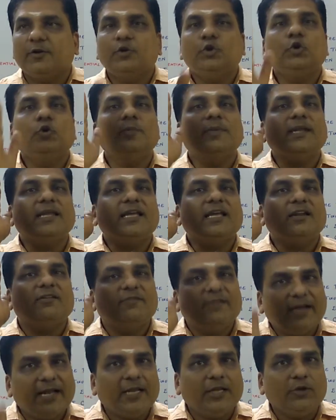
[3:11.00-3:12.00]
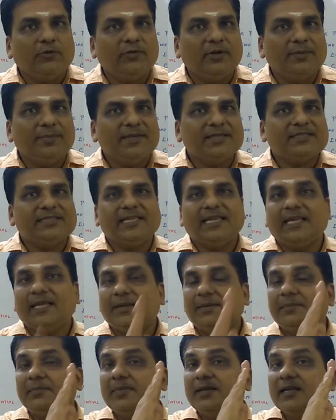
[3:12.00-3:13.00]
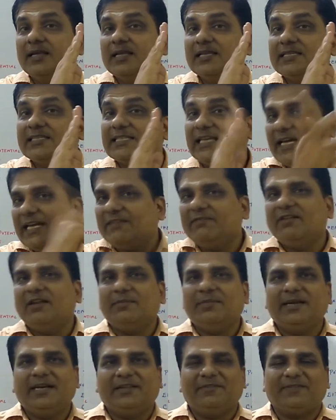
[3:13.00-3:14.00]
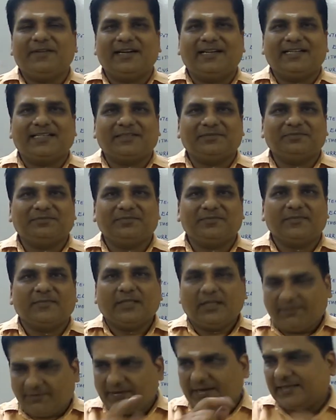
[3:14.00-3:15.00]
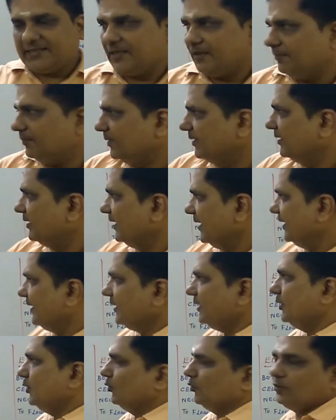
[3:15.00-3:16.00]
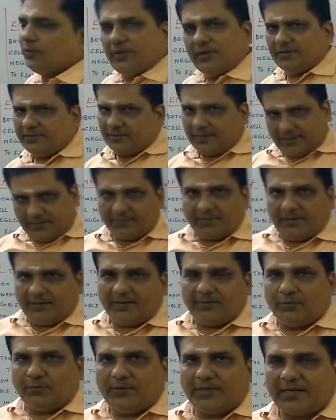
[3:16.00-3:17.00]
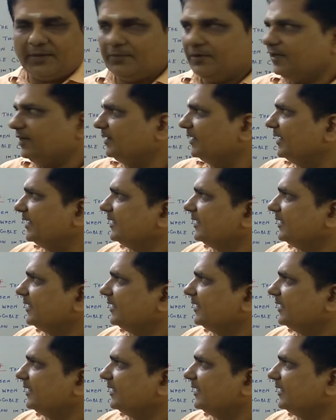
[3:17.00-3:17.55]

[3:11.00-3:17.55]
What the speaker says: numerical value will be same, sign will be different. For example, I tell you, we come to it